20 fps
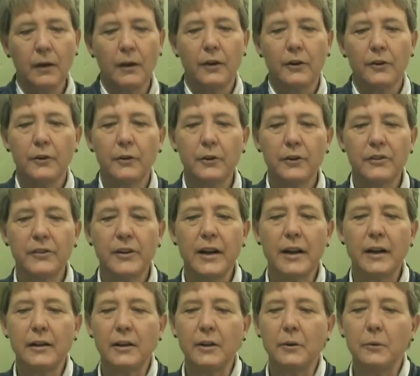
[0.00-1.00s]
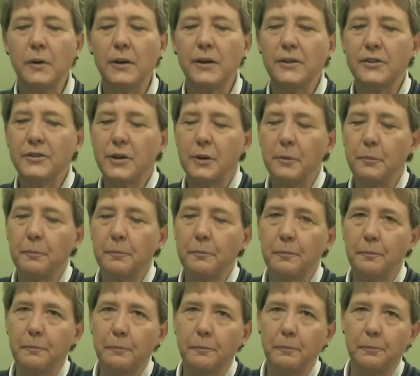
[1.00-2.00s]
So exactly what is a
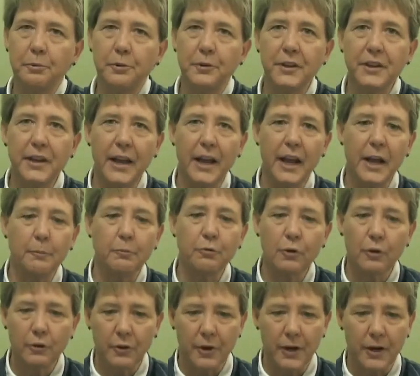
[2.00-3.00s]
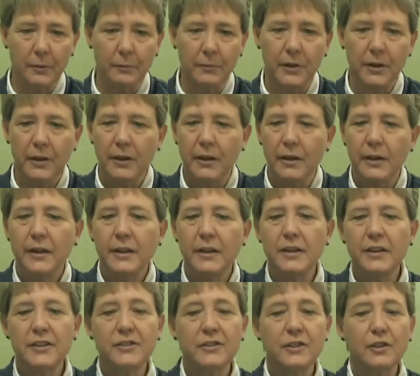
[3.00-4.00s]
prehab program? It
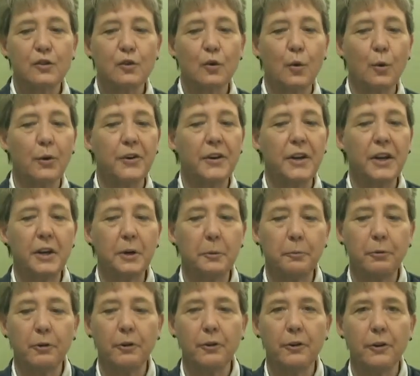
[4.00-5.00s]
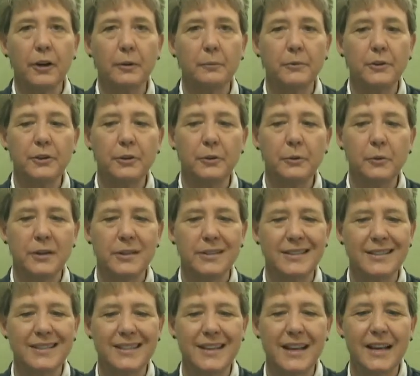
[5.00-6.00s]
is a coordinated program to
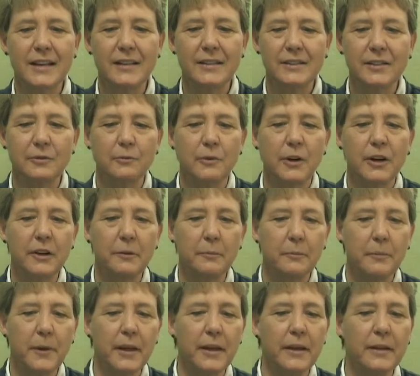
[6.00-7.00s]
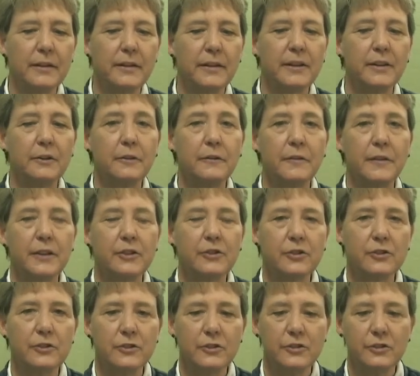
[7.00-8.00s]
assess and recommend
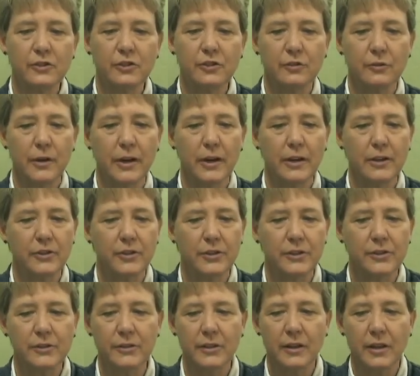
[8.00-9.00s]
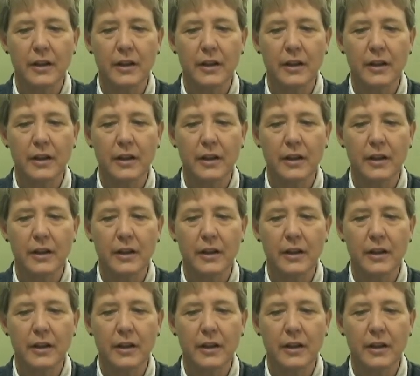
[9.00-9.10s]
interventions and strategies